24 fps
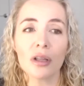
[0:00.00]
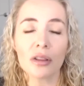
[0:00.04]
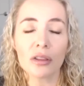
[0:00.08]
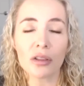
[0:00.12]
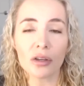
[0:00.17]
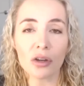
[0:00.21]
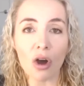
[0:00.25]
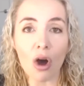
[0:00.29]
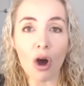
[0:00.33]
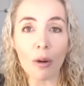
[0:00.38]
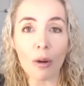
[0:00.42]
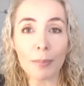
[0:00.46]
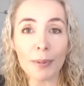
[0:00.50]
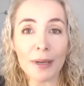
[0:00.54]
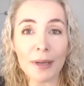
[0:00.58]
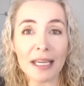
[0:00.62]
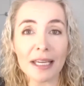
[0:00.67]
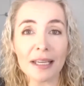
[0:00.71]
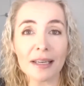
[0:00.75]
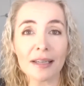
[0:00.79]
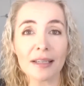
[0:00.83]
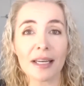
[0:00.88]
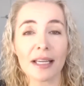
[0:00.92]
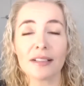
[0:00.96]
The
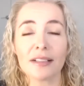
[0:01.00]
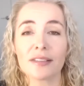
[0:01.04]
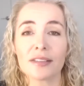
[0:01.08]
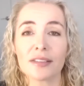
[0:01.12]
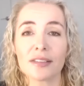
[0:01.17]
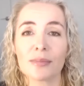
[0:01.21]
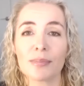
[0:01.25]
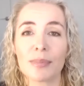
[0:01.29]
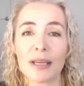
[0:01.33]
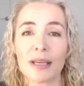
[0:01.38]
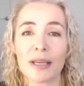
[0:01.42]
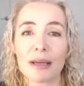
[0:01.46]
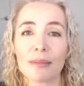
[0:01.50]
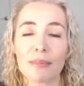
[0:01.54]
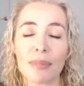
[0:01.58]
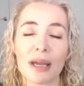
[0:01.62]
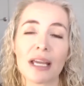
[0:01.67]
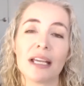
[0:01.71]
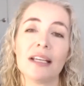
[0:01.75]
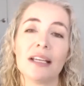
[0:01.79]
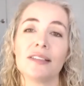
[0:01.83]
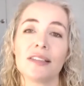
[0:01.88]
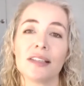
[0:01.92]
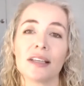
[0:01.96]
copy needs to be
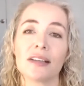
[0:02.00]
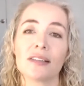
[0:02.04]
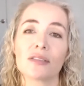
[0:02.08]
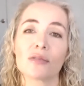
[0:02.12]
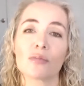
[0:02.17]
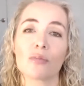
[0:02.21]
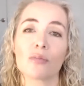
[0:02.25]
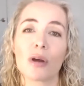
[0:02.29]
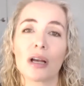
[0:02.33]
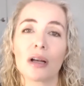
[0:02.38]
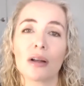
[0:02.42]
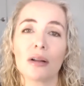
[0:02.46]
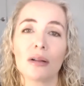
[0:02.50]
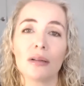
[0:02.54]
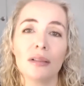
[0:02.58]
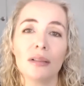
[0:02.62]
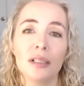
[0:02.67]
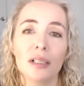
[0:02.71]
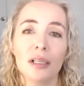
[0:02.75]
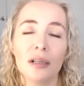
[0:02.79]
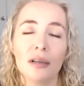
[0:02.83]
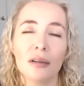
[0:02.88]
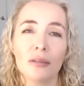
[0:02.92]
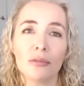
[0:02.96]
amazing as well.
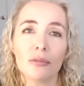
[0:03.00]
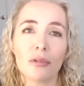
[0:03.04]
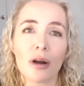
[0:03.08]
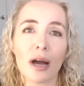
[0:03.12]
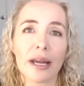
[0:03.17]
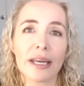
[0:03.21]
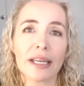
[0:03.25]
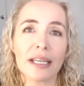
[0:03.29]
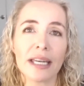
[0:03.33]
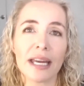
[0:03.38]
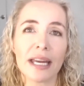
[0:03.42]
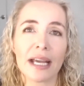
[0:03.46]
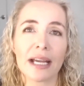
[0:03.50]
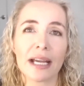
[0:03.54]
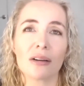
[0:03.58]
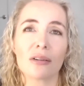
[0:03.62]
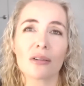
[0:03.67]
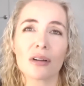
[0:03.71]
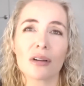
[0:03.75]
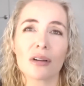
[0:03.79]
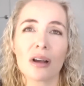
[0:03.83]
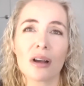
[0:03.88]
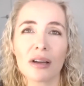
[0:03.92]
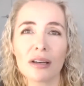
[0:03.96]
Right now,
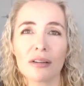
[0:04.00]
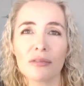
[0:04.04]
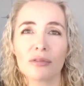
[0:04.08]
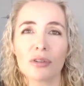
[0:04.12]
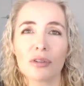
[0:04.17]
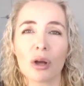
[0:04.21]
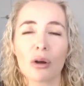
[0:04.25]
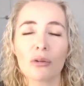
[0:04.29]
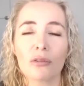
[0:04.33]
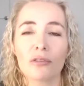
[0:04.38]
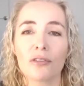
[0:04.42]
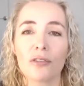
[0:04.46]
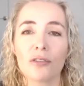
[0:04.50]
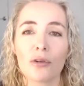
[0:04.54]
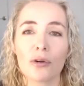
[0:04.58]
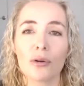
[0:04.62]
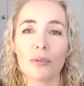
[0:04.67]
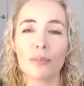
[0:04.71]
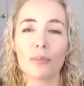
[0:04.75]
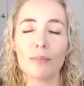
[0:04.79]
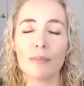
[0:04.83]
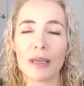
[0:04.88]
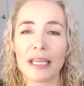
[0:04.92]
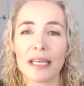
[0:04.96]
kind of long
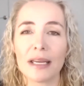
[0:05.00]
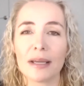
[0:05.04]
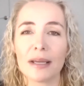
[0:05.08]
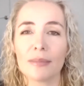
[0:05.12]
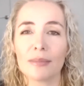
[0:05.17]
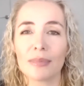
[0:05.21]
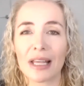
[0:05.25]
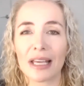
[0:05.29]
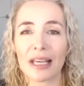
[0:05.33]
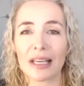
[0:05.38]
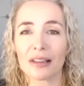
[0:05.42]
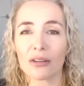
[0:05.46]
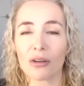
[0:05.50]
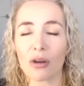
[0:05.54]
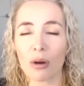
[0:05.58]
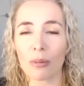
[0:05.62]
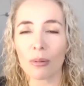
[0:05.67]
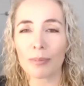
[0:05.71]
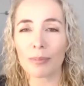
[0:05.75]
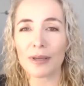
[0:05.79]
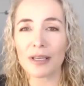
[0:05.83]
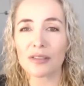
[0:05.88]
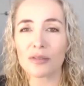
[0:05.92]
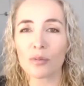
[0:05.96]
form, medium length
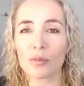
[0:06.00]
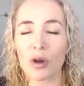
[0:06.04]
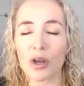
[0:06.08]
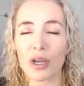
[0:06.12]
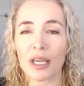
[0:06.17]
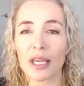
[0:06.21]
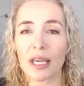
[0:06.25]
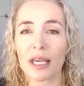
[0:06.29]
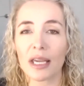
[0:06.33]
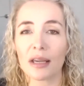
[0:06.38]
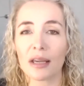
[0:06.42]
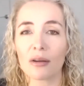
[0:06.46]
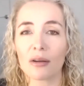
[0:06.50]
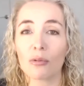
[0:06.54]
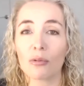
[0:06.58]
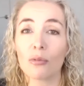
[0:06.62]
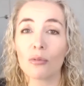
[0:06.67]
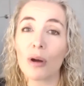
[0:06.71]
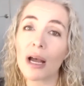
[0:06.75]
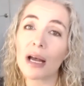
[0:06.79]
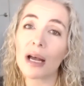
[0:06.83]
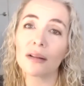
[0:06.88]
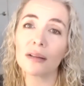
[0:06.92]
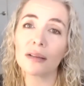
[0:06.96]
copy is working
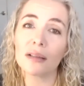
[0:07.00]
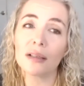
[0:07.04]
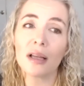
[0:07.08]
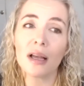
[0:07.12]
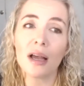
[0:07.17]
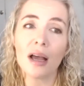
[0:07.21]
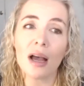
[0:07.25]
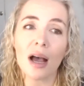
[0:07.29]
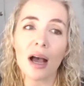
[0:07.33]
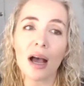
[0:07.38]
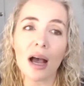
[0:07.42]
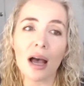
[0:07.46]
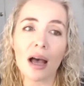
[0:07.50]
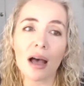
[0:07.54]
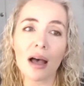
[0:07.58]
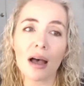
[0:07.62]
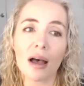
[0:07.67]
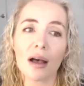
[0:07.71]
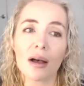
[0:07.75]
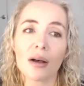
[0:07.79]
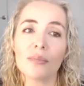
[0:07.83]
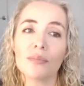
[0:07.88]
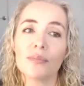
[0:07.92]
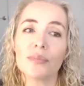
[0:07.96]
well.
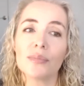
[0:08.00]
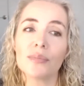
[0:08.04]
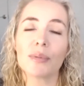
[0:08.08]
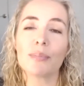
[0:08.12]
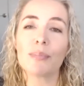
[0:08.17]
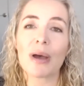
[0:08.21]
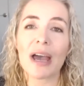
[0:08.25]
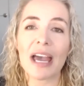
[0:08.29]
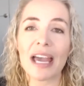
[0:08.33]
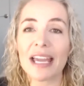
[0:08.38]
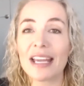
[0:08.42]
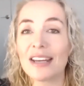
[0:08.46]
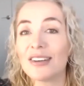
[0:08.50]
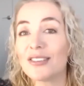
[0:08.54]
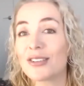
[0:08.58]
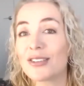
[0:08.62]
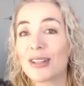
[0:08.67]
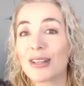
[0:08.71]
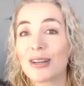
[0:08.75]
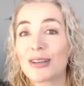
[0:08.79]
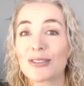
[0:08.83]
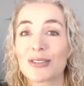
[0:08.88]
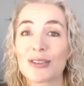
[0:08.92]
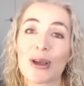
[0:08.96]
The page
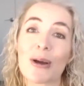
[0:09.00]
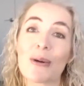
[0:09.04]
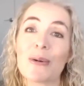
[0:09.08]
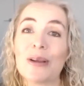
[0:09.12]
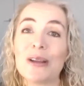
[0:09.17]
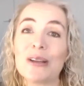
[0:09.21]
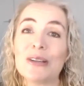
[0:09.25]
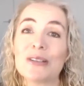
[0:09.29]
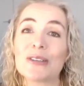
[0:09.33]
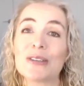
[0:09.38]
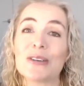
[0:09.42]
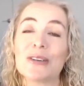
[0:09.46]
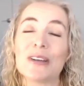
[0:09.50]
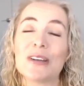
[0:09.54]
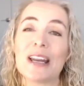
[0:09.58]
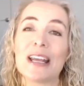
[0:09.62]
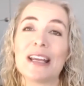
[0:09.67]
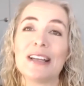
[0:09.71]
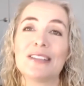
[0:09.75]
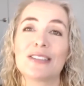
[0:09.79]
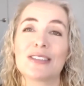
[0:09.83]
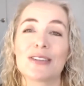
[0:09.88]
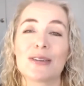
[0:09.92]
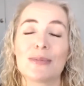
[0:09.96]
that it's going to
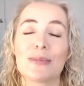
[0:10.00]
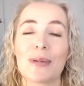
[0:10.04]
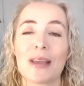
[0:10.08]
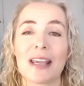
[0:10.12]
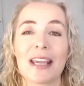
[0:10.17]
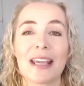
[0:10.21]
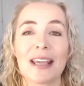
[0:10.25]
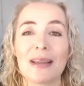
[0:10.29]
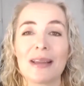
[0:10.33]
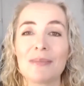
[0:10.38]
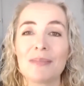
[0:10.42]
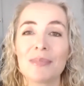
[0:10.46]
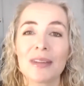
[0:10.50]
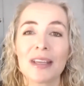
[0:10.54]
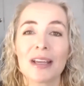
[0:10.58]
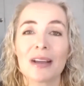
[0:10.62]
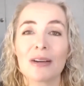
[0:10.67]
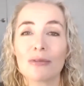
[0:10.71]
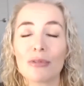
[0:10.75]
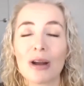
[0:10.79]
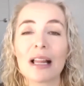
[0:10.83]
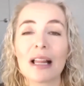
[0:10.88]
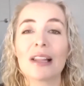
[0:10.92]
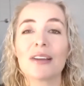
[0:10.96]
needs to be
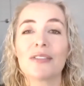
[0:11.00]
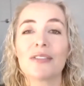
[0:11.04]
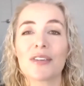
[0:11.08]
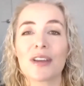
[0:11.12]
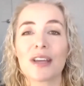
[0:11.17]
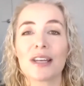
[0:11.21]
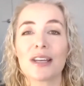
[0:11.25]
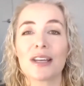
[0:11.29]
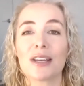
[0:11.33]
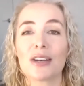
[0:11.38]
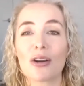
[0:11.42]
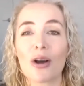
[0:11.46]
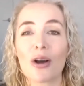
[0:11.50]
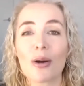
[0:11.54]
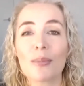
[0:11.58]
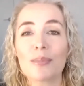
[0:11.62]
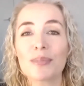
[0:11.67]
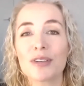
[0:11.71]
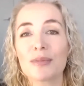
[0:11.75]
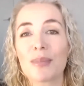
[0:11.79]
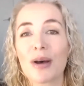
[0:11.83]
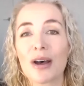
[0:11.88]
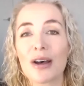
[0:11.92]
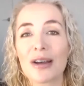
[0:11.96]
relevant and
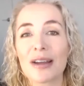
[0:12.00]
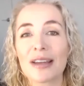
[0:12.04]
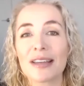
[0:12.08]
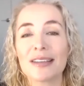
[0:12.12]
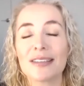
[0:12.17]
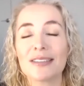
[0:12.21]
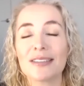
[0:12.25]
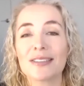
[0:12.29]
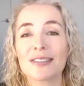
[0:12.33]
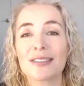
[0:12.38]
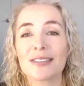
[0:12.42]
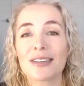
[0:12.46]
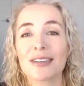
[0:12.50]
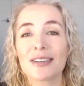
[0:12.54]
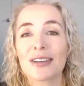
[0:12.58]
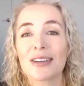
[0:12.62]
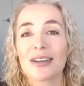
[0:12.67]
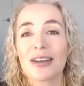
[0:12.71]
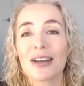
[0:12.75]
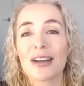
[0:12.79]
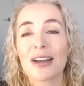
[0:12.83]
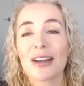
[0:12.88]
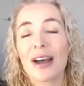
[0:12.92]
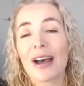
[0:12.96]
optimized.
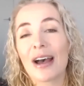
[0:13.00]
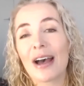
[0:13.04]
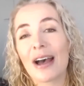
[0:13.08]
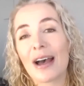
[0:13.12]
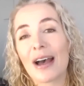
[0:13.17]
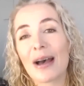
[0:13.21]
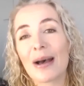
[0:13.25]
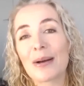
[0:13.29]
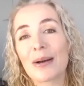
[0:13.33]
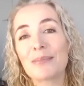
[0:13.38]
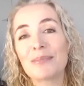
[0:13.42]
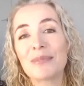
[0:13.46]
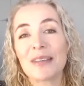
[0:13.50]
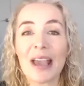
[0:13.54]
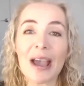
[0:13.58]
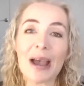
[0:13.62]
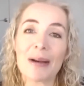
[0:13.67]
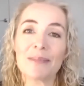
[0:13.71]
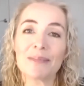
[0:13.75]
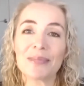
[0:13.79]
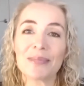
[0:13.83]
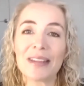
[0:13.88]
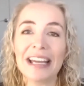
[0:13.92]
Yeah.